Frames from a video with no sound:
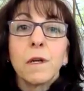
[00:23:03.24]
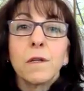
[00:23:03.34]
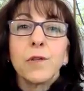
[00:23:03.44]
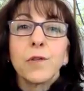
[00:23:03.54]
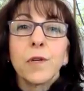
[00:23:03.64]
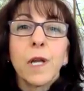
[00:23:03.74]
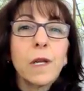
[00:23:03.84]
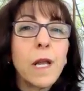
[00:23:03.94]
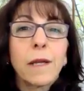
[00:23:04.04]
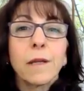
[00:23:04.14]
on your
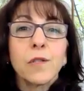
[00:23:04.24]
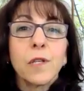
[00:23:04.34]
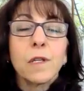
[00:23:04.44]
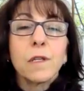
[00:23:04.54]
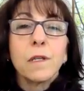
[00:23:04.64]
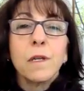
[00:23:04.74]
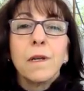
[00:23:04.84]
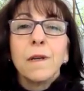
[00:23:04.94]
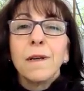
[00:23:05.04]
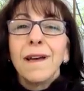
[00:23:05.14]
connection,
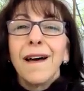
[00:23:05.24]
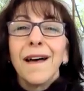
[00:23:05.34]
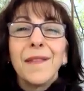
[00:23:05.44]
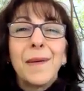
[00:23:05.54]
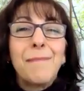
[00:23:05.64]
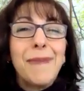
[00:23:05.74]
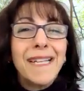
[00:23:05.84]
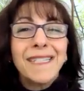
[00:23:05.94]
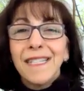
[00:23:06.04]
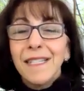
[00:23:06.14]
on the
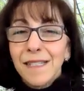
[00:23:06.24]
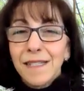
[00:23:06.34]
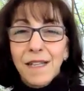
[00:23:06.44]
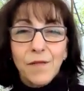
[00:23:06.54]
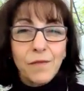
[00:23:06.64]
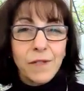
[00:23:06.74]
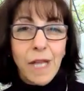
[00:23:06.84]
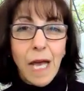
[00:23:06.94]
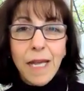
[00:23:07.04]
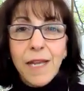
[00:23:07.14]
messiness of
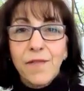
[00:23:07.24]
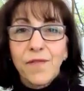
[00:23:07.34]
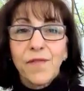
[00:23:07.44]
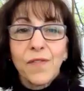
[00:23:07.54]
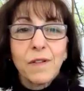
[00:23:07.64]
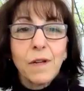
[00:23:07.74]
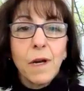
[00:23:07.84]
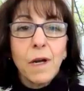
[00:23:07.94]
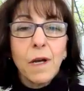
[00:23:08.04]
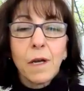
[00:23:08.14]
life.
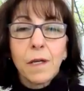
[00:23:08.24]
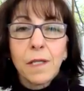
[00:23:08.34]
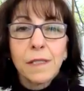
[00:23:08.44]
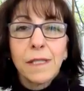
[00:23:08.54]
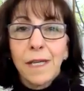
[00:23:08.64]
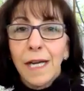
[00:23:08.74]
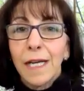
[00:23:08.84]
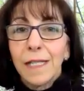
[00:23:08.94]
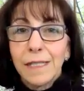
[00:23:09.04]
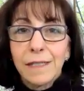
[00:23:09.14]
Oh,
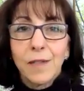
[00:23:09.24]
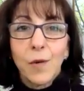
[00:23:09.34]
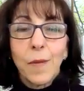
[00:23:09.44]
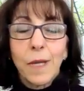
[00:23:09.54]
God, it's so messy.